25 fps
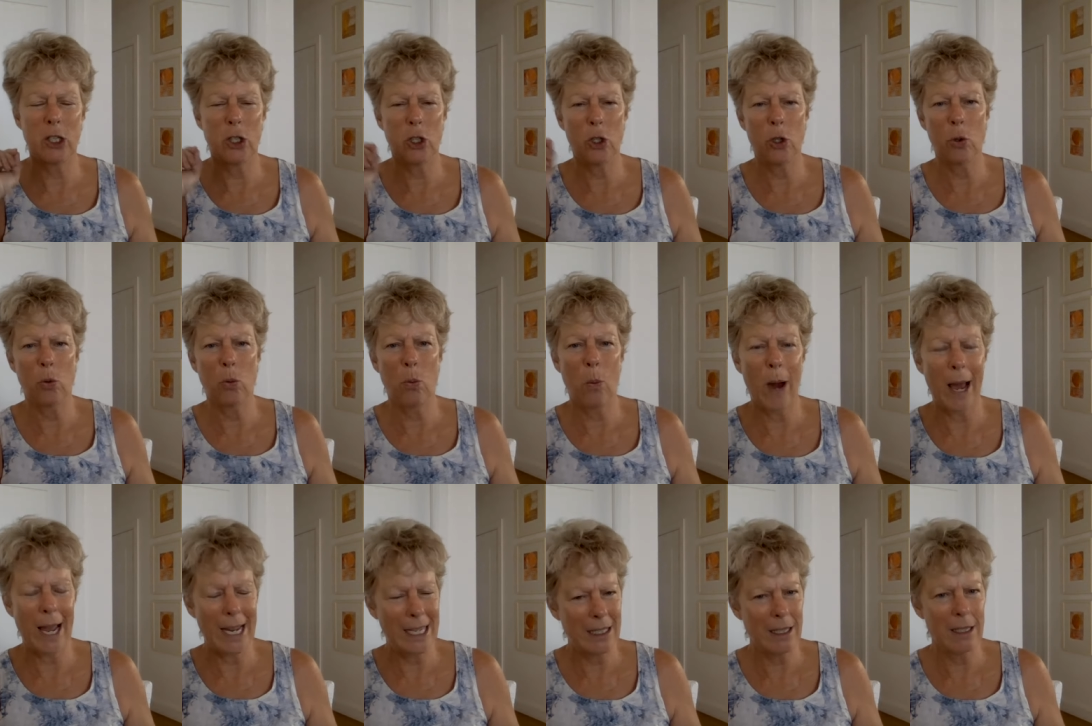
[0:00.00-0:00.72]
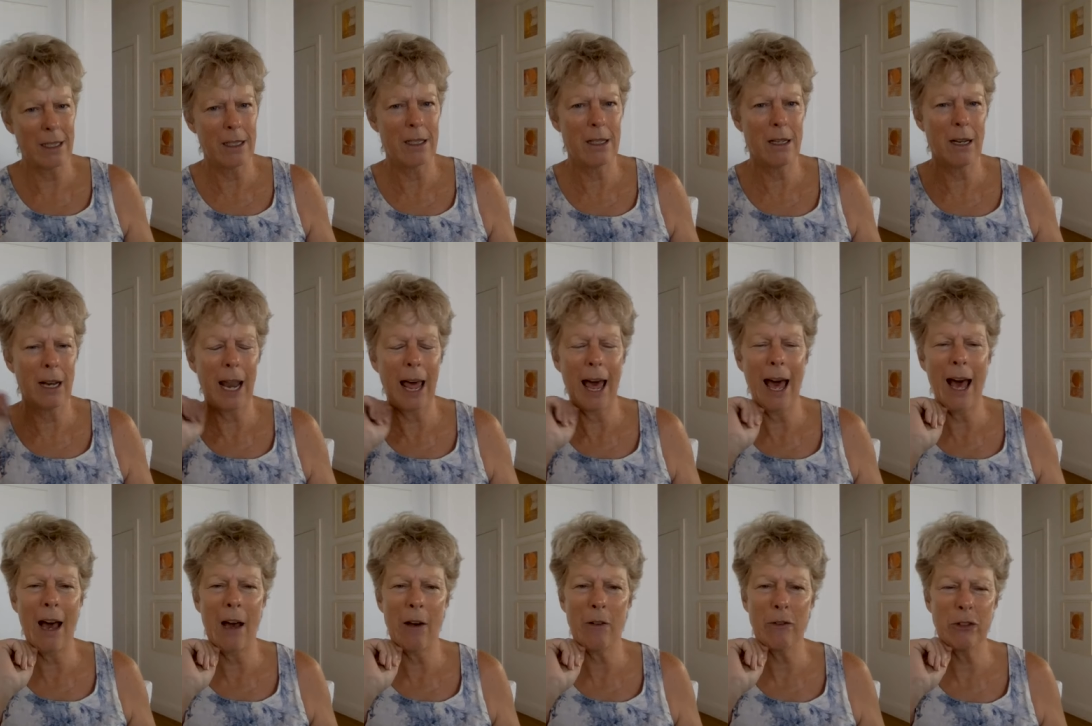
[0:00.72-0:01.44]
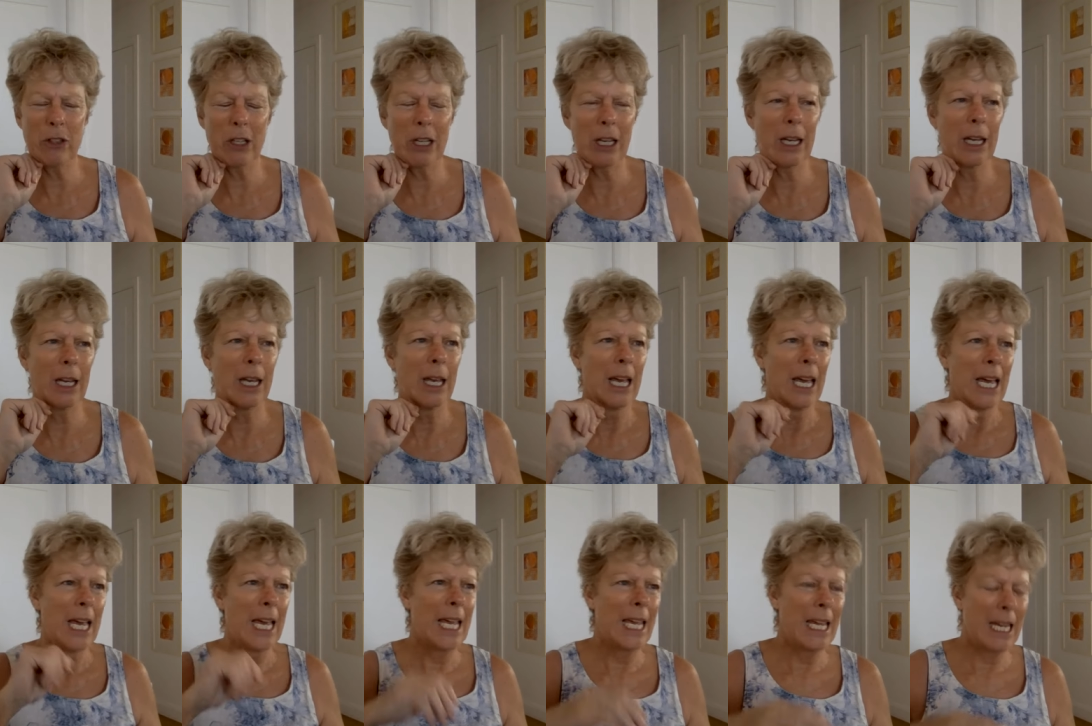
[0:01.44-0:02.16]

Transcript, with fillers: It should wait until after